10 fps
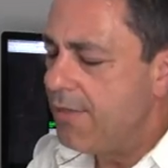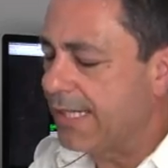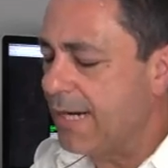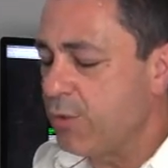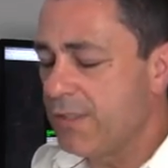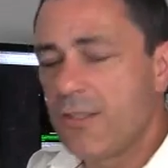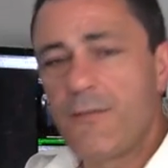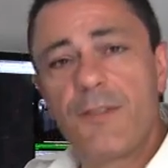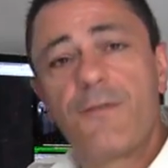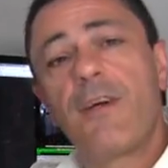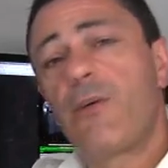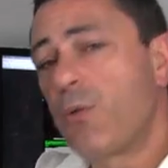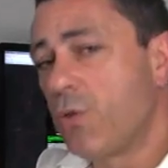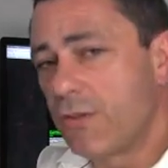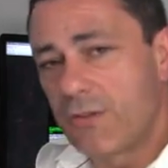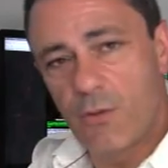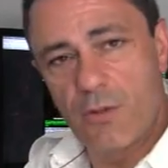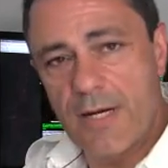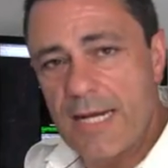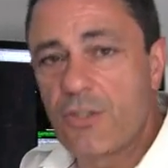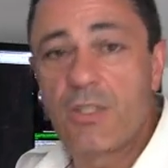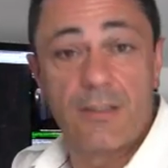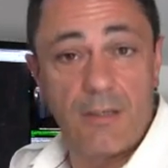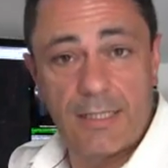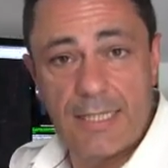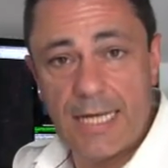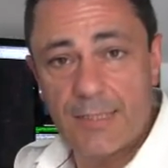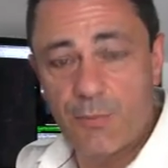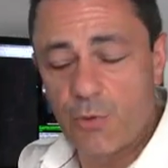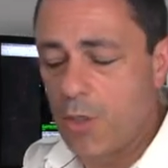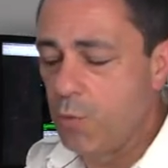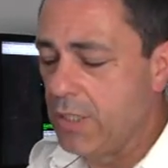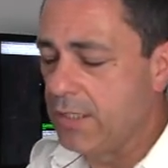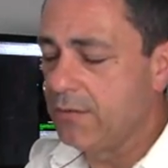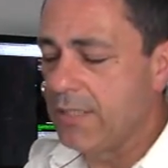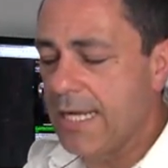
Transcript: The camera itself is very well sorted out, just like the X Pro 1.